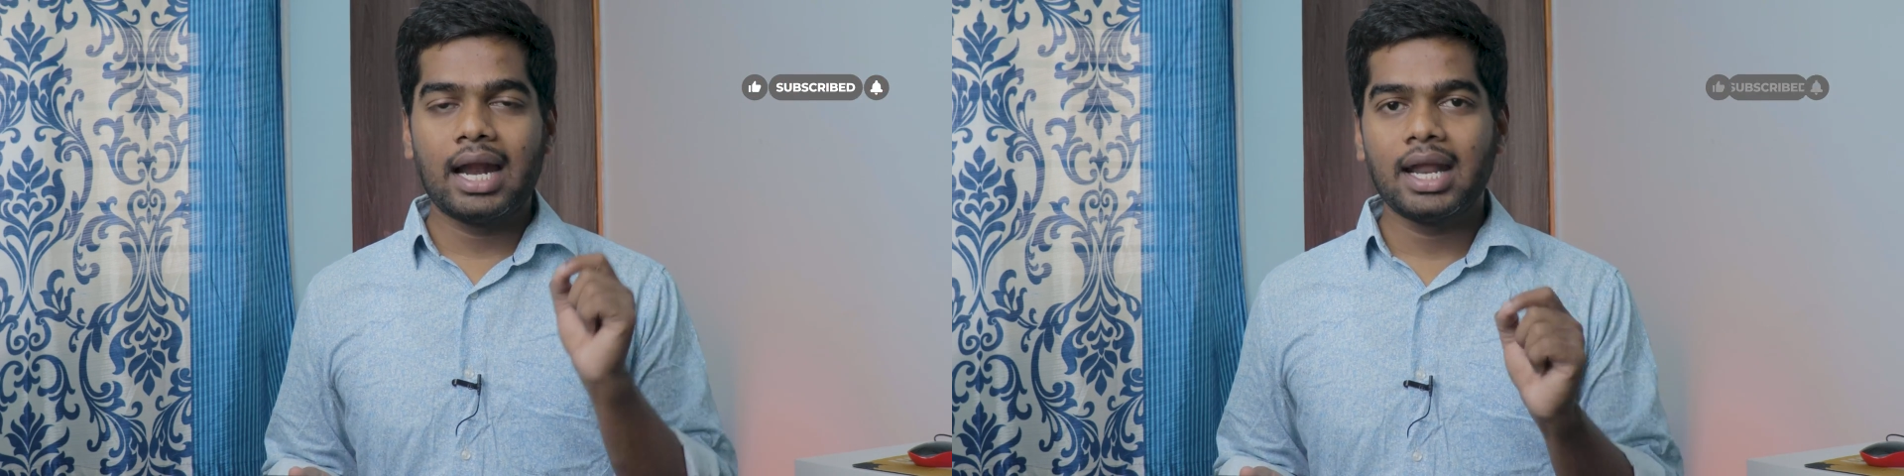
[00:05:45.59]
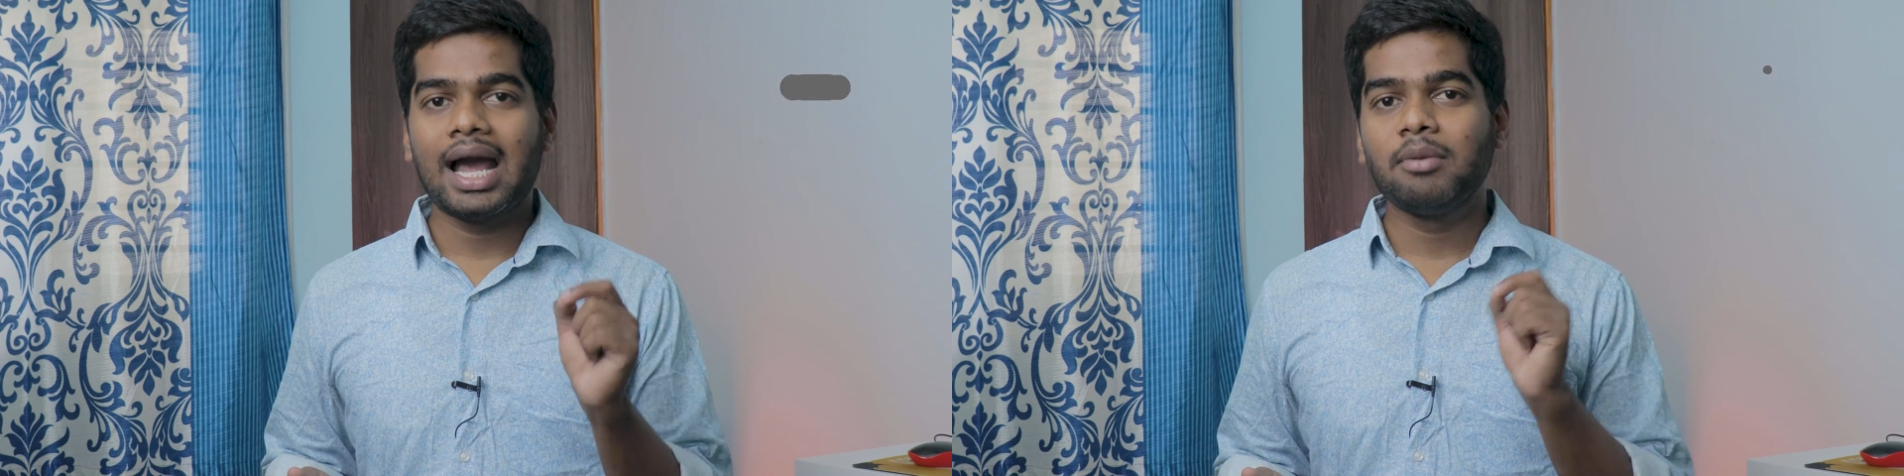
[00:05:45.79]

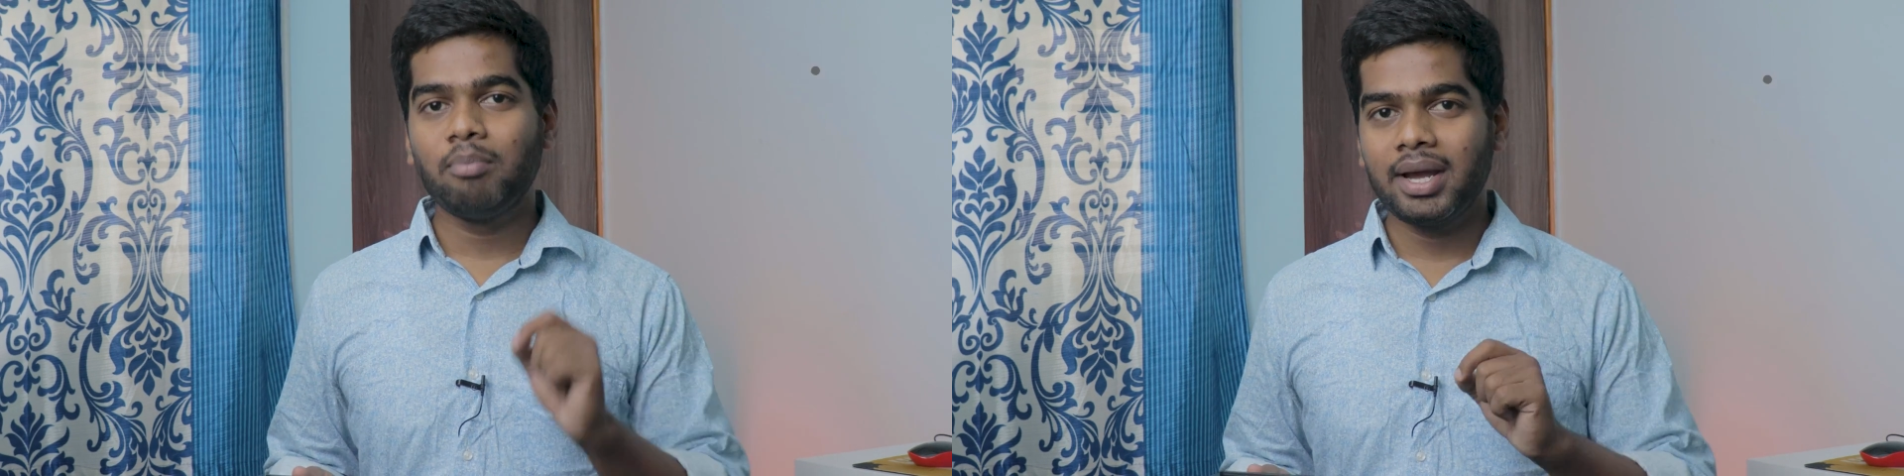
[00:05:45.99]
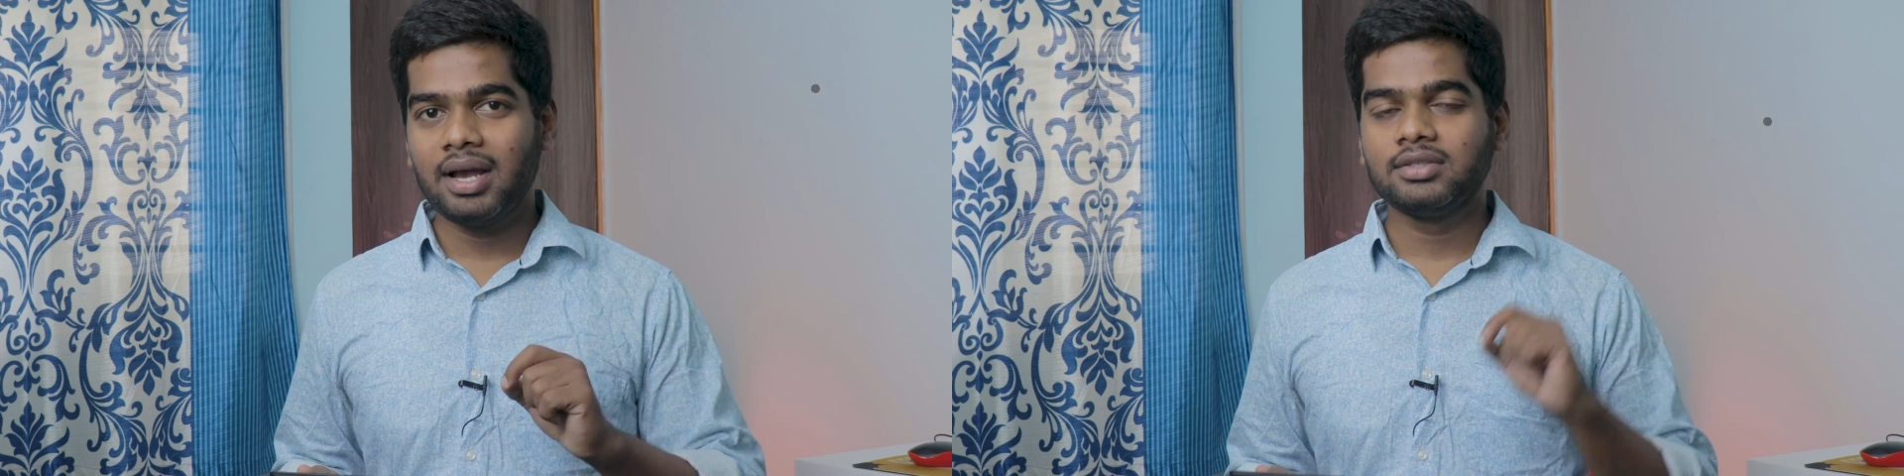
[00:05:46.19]
and
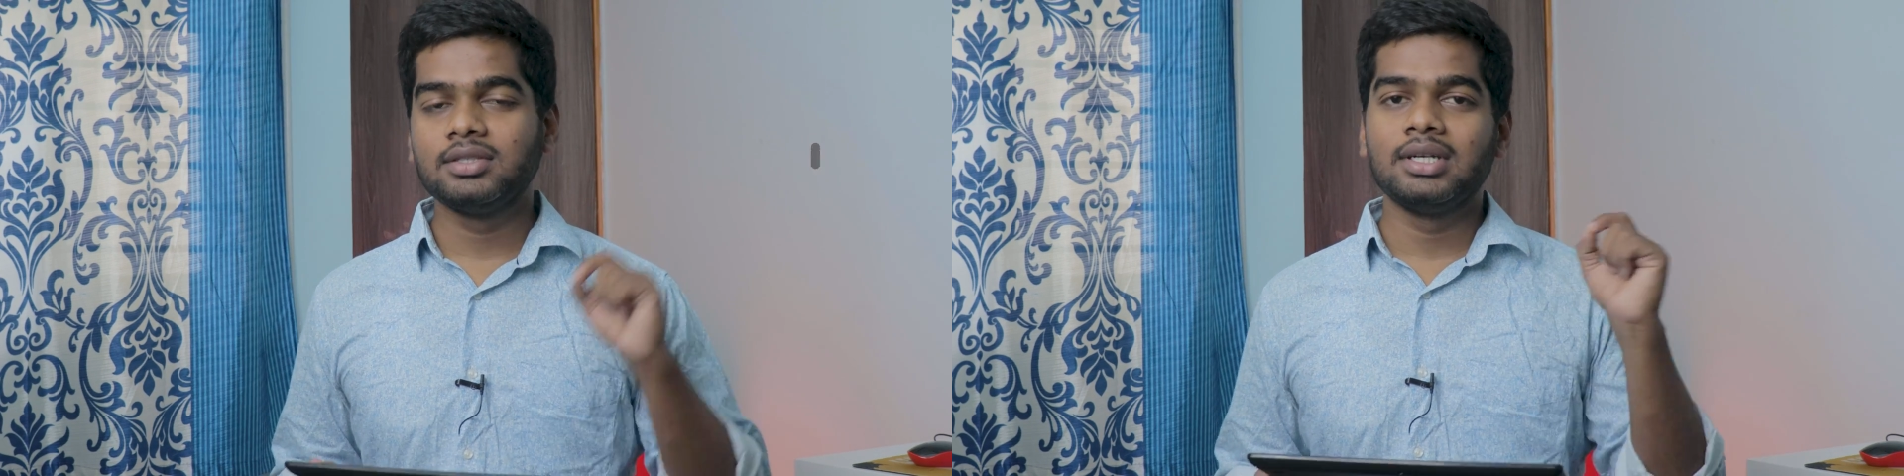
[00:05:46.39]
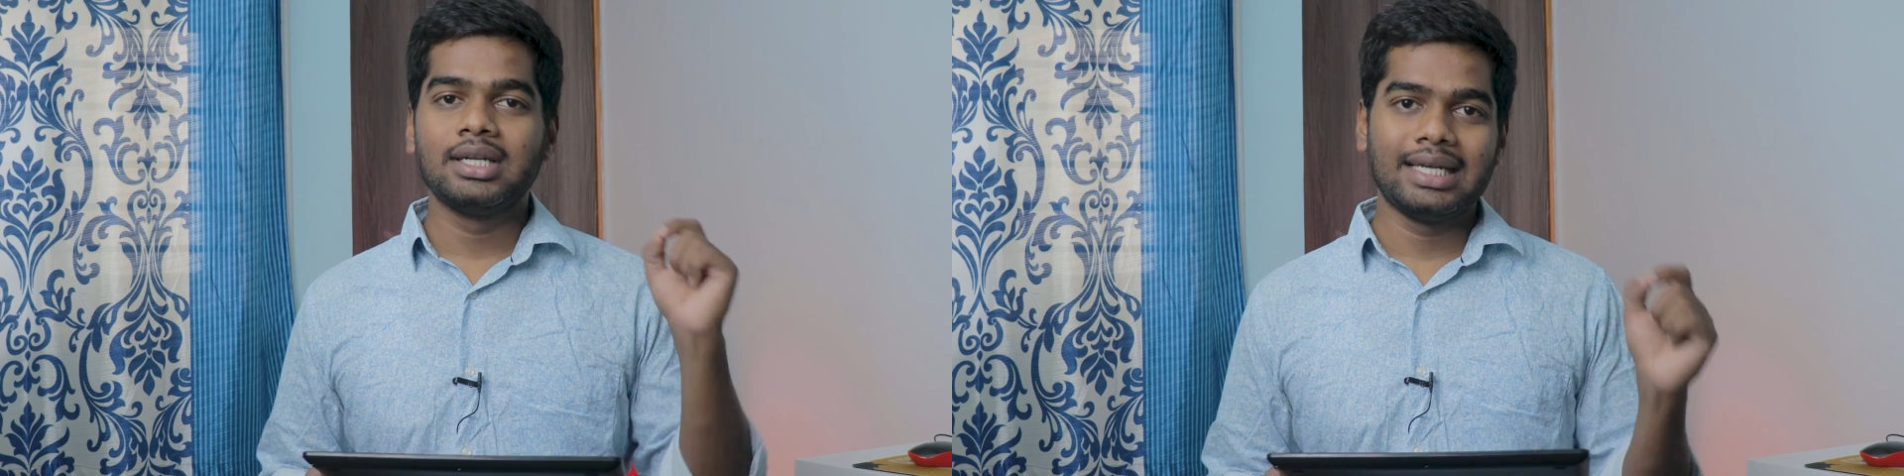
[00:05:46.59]

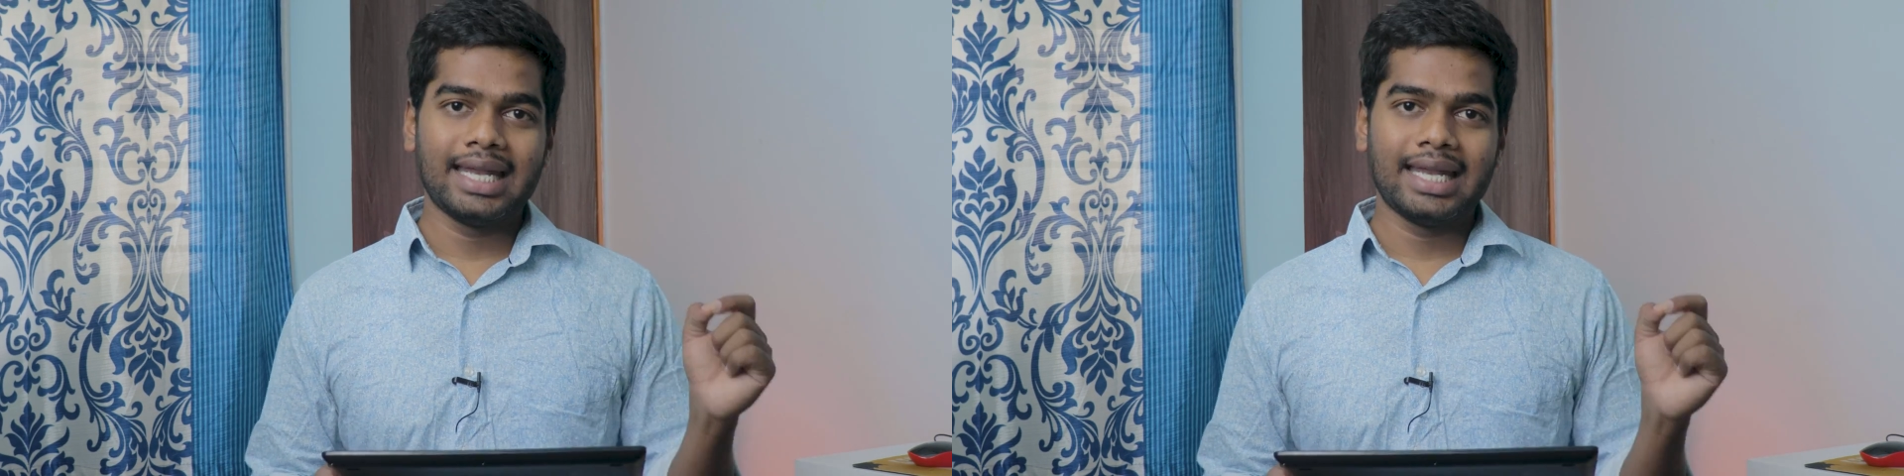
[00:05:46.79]
unbiased